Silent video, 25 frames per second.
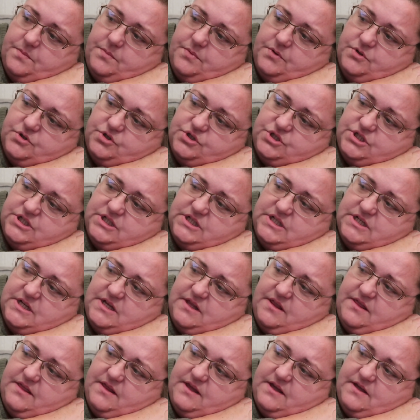But
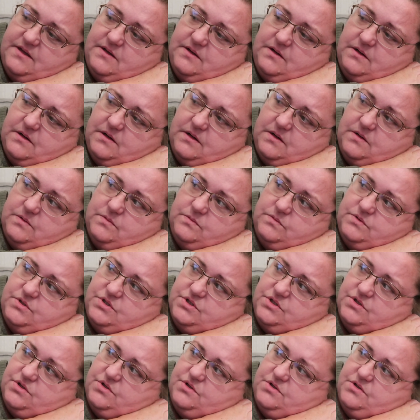I think I'm
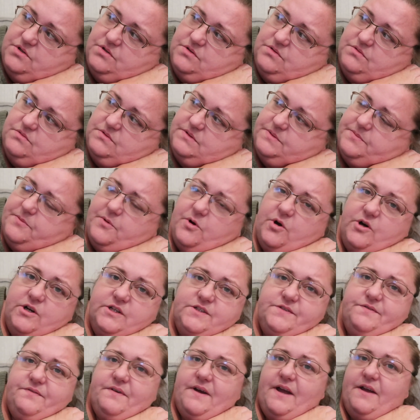just gonna, it's
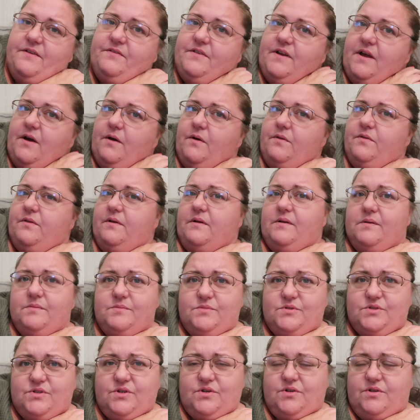4:45 now, I think
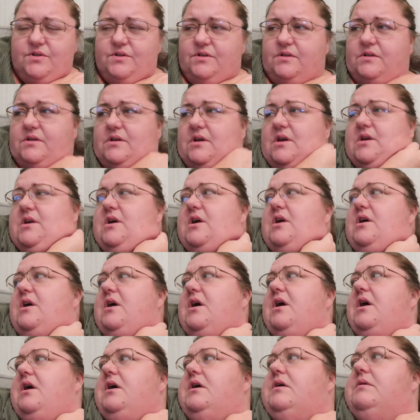I'm just gonna
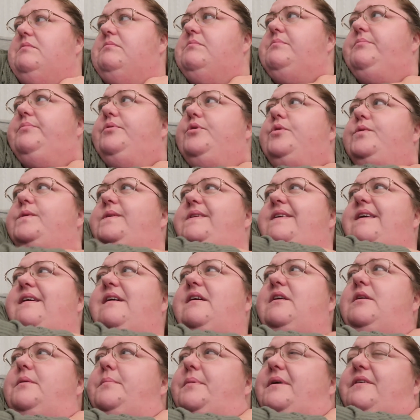put the
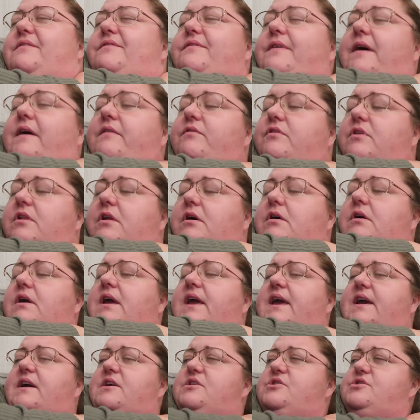tea on about 5
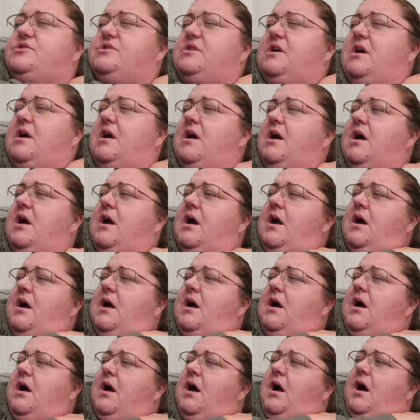o'clock-ish.
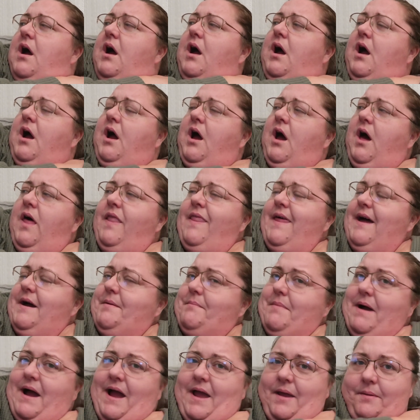
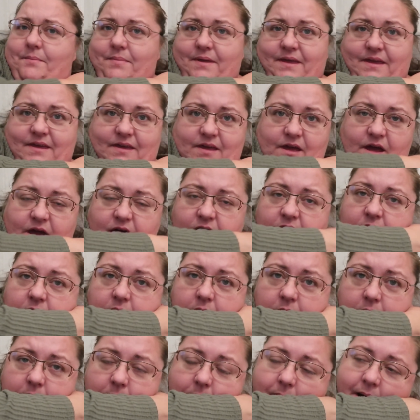That might be
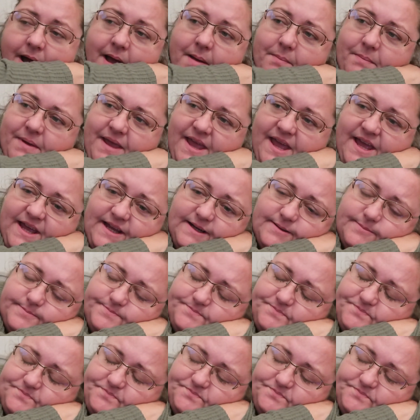it.